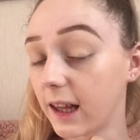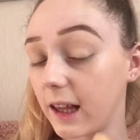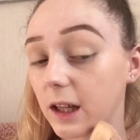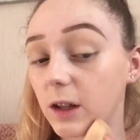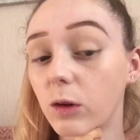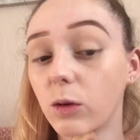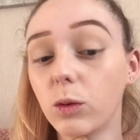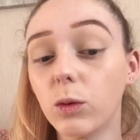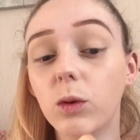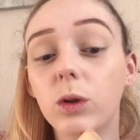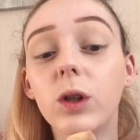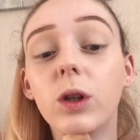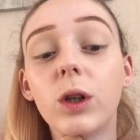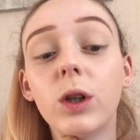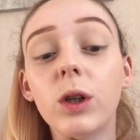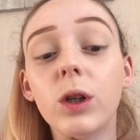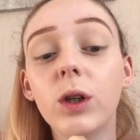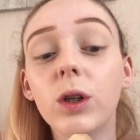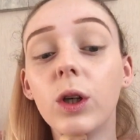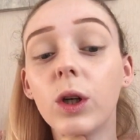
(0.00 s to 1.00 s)
a little
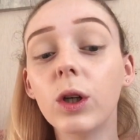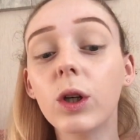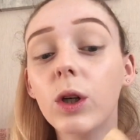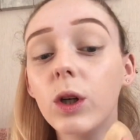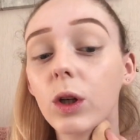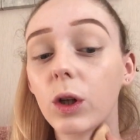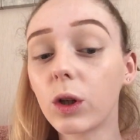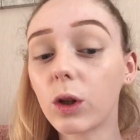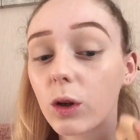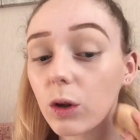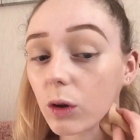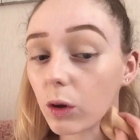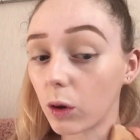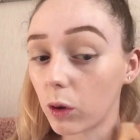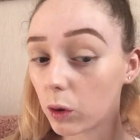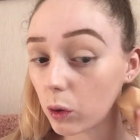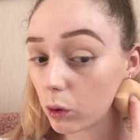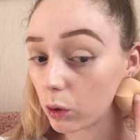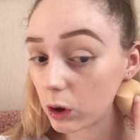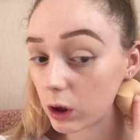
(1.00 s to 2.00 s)

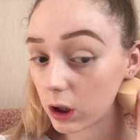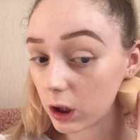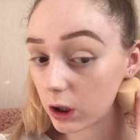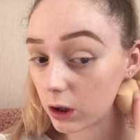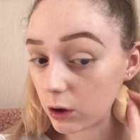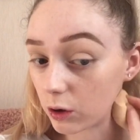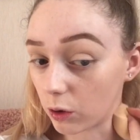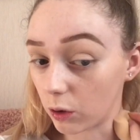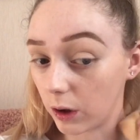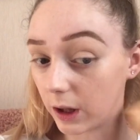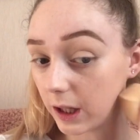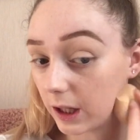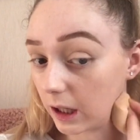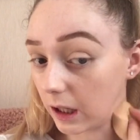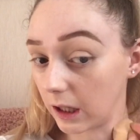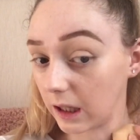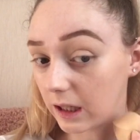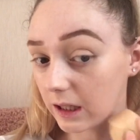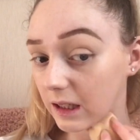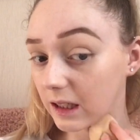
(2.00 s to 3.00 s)
closer so that
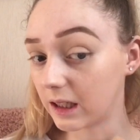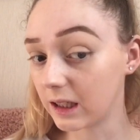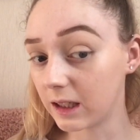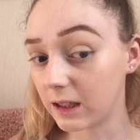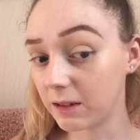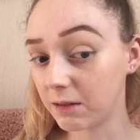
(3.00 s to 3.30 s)
you can